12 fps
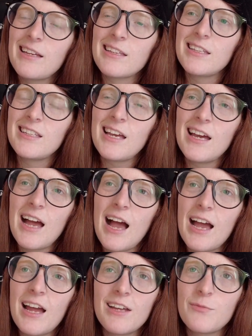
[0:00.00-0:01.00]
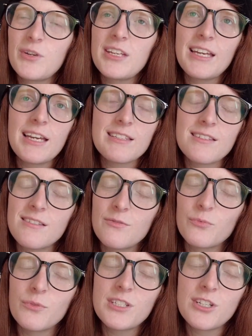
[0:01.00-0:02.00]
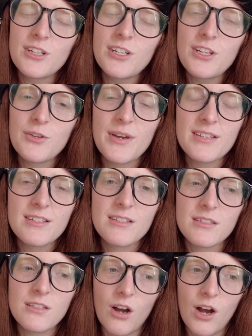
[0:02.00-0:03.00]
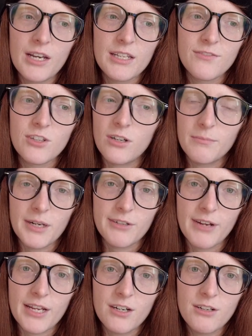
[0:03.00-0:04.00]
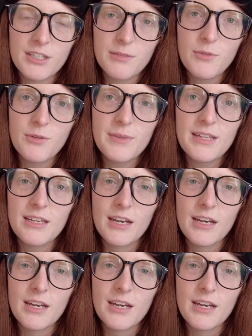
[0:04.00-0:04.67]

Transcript: Yeah, it's returning to the US is not even on my radar at the moment,